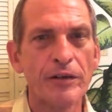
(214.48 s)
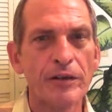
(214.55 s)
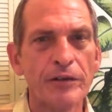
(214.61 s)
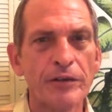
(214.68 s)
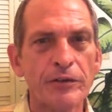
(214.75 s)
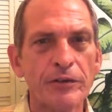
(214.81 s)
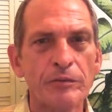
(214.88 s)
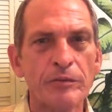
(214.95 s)

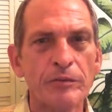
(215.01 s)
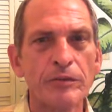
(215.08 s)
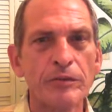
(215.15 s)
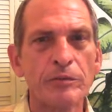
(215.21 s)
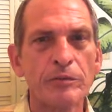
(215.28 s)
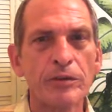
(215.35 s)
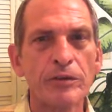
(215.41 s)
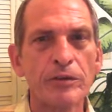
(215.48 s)
Mute,
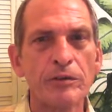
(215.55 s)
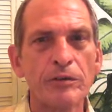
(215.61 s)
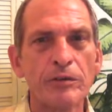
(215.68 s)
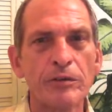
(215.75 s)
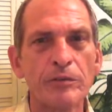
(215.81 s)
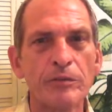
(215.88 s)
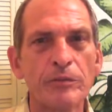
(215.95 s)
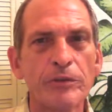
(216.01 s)
unmute,
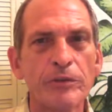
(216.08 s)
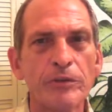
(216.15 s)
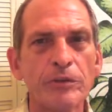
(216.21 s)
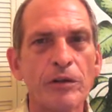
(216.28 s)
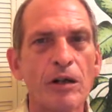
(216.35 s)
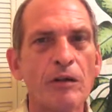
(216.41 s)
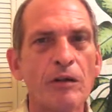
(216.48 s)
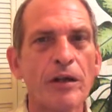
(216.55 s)

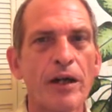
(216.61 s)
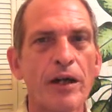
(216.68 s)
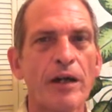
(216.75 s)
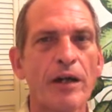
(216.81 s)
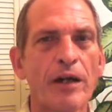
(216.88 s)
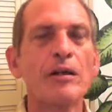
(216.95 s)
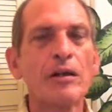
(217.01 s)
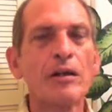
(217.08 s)
mute.
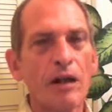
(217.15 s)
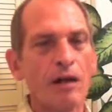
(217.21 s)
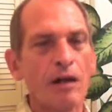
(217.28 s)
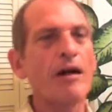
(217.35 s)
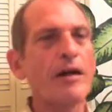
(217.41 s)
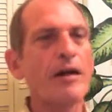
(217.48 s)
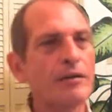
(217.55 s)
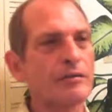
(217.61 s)
Okay.
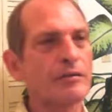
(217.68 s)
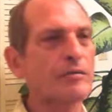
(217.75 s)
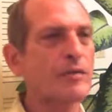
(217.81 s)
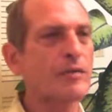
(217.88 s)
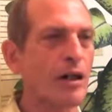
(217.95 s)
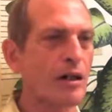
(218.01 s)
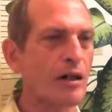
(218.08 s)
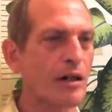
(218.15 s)
All right.
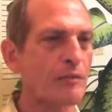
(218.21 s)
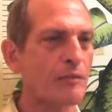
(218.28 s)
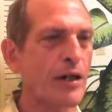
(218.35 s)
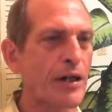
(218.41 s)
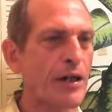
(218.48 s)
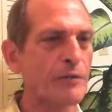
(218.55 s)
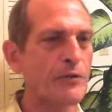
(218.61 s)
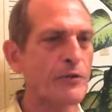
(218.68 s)

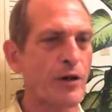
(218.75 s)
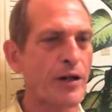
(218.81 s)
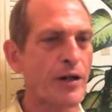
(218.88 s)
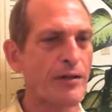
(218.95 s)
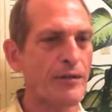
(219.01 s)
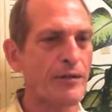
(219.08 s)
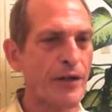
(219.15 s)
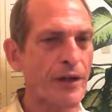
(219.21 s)
My name is
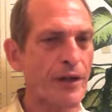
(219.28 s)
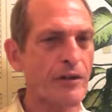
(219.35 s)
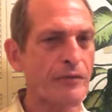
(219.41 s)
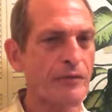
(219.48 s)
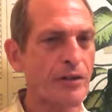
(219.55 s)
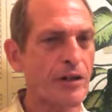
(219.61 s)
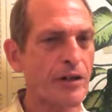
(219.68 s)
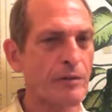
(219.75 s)
Ray. Thank you
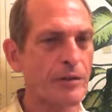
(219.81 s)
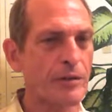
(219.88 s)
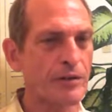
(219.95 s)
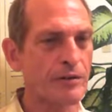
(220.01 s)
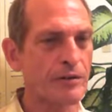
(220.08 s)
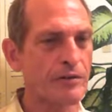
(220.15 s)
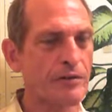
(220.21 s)
for coming.